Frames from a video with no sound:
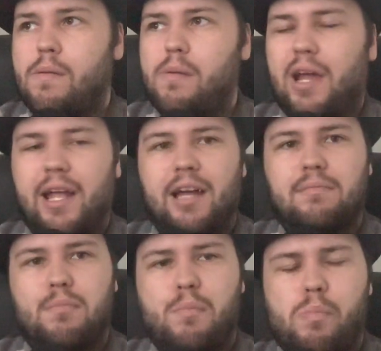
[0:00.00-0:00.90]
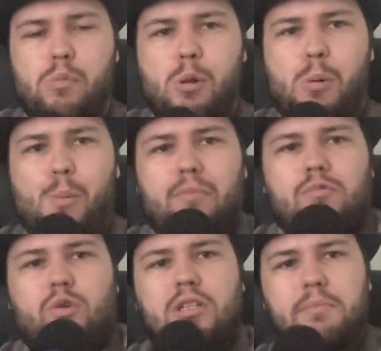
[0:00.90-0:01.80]
And
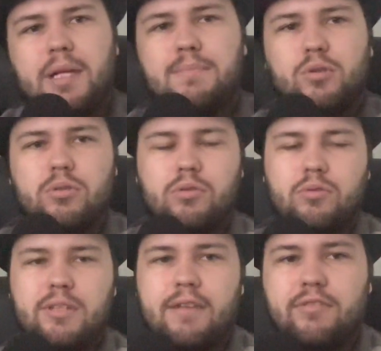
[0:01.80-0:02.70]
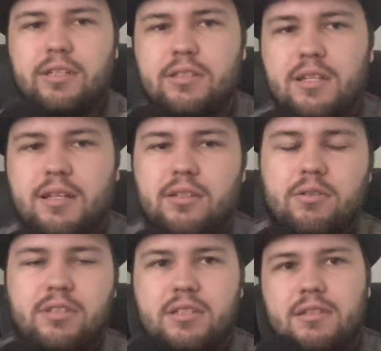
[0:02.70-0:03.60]
one of the people who definitely take
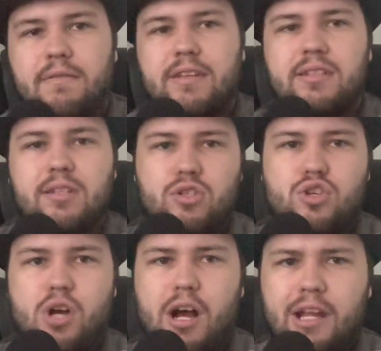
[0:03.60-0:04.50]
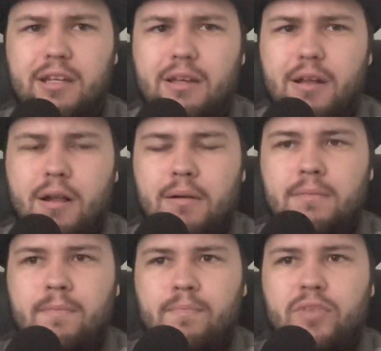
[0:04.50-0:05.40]
notice of this is John.
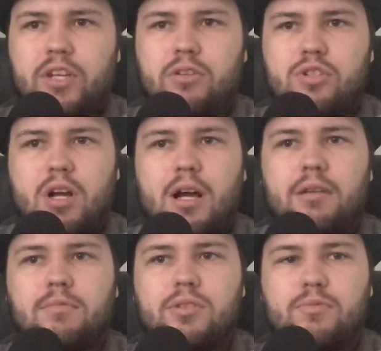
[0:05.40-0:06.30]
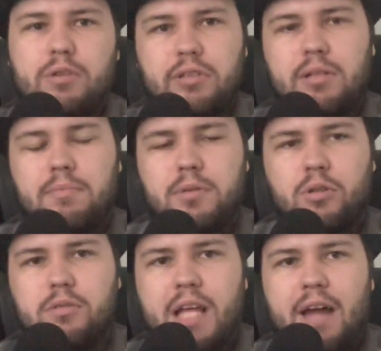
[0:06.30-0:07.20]
John was really
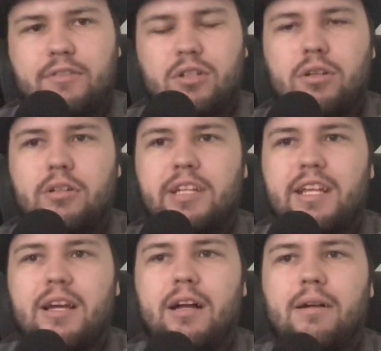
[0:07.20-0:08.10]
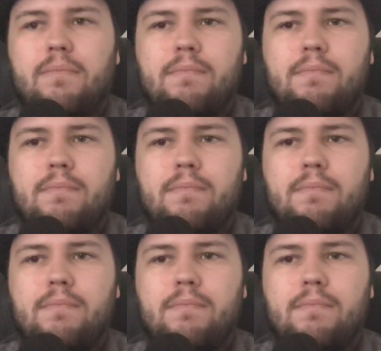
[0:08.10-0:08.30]
pooped after the